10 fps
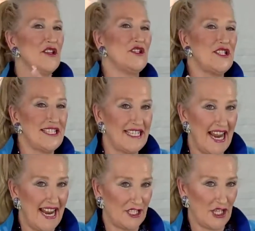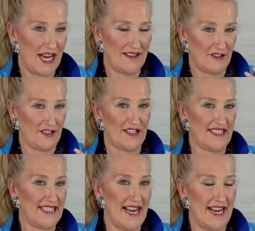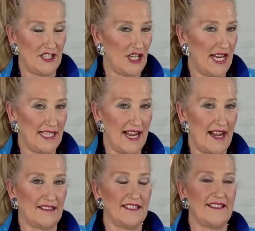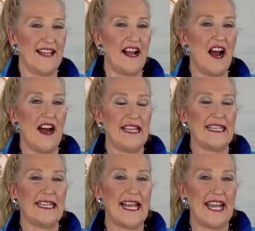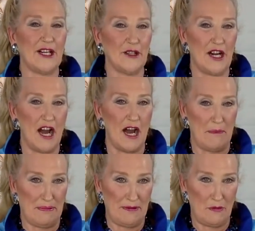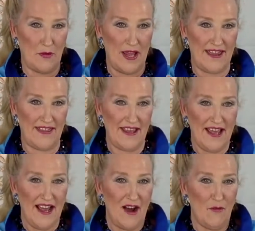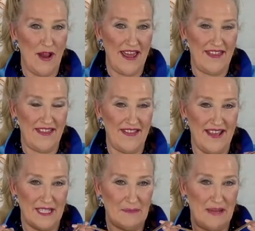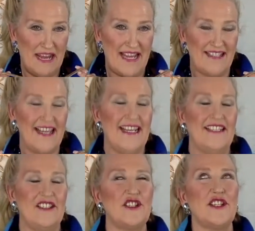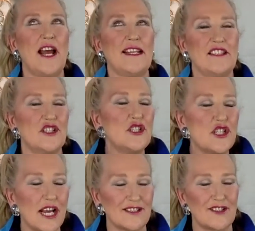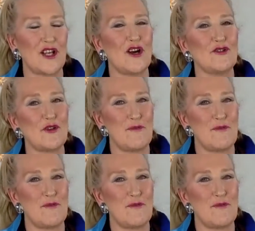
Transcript: other snake chain, there's a snake chain necklace that I layer up with with this piece and it's it's just so